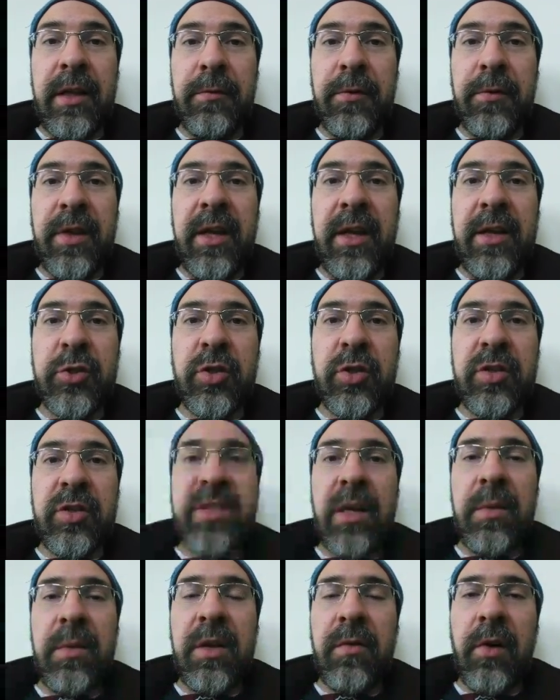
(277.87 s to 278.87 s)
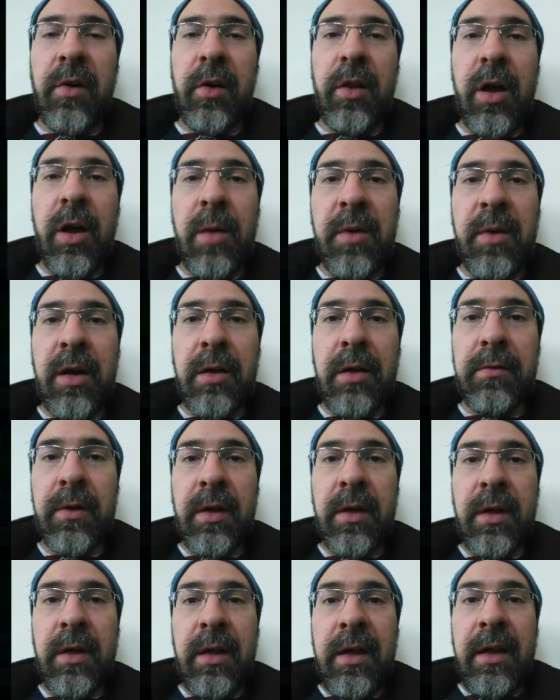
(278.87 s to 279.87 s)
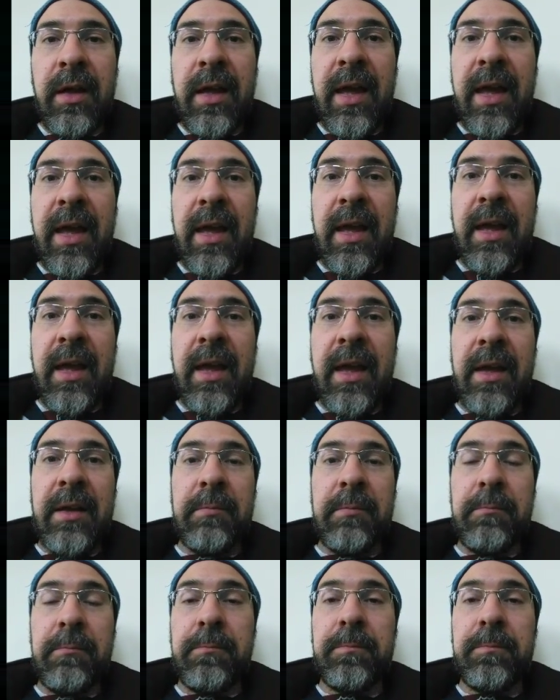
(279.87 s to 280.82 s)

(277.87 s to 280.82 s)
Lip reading: in for the injured Semyon Varlamov, and